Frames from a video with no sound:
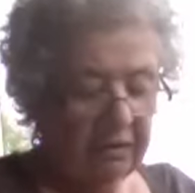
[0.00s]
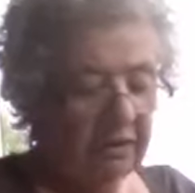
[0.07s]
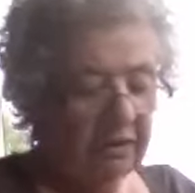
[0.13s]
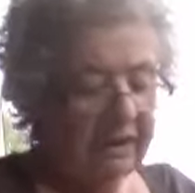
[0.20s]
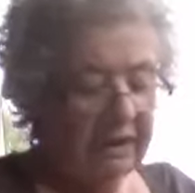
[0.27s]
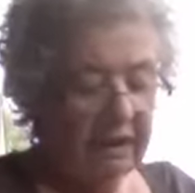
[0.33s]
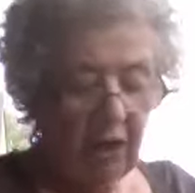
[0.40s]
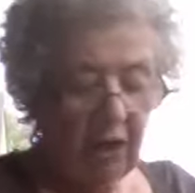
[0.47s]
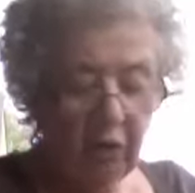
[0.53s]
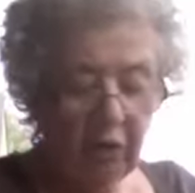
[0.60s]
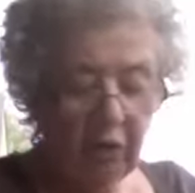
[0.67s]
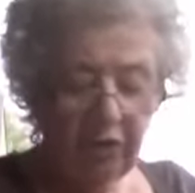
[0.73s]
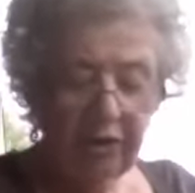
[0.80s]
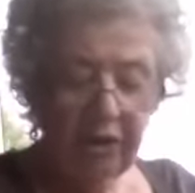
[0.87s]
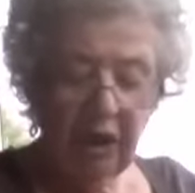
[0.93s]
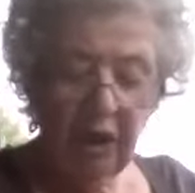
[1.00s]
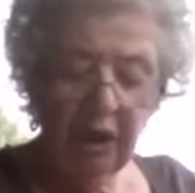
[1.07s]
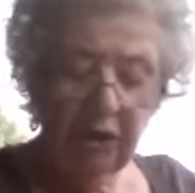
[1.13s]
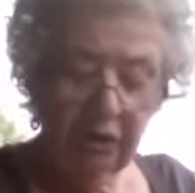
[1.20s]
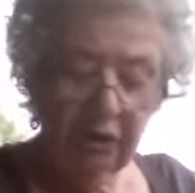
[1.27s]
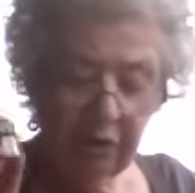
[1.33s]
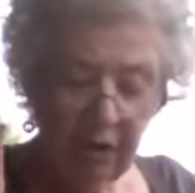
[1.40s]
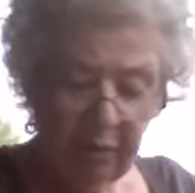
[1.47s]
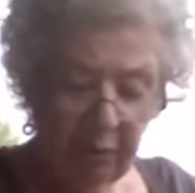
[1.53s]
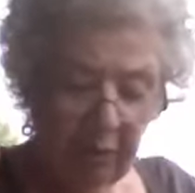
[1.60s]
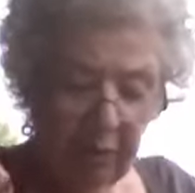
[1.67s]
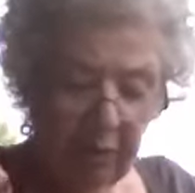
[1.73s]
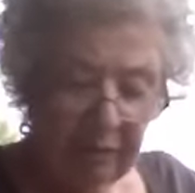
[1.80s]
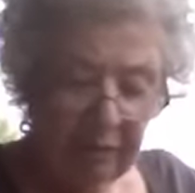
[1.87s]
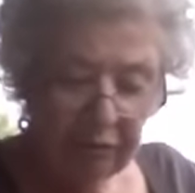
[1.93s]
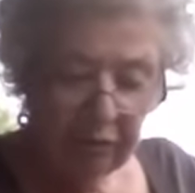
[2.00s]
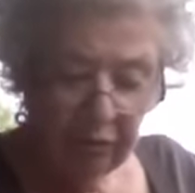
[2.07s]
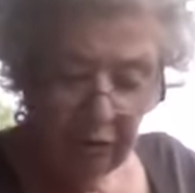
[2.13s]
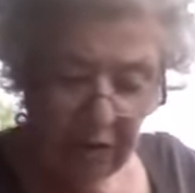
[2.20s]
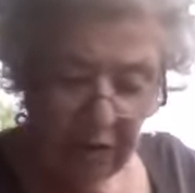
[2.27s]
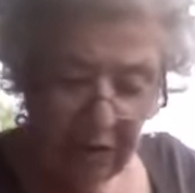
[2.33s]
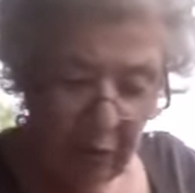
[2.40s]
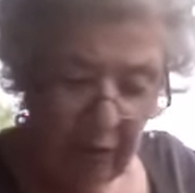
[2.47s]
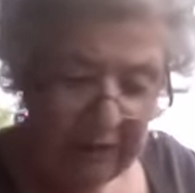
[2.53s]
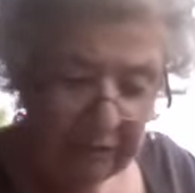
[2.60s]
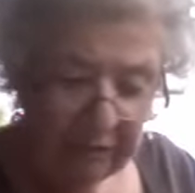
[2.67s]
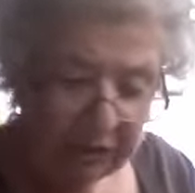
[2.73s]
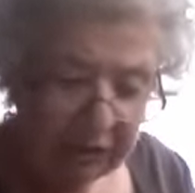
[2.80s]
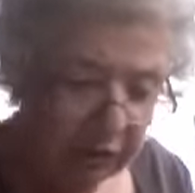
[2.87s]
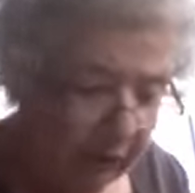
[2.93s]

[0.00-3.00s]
like an ochre color, a brownish